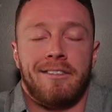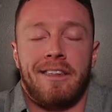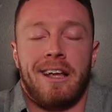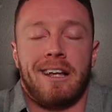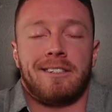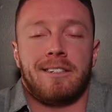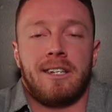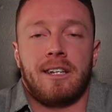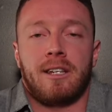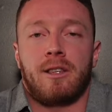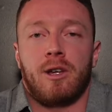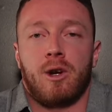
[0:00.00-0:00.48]

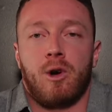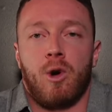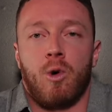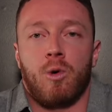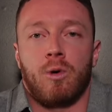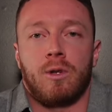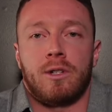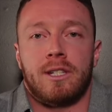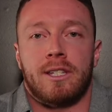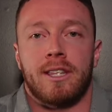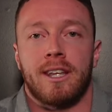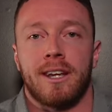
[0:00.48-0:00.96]
That's like the
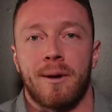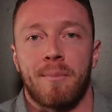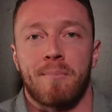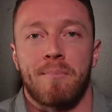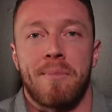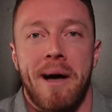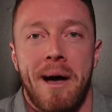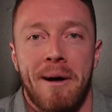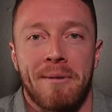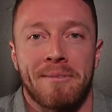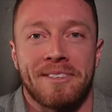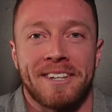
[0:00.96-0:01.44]
coolest thing
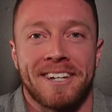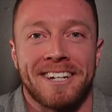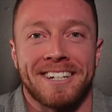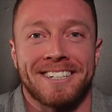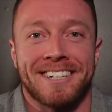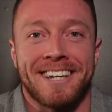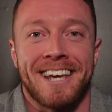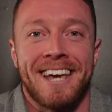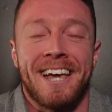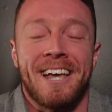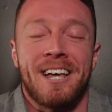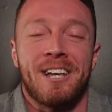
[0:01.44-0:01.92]
about this.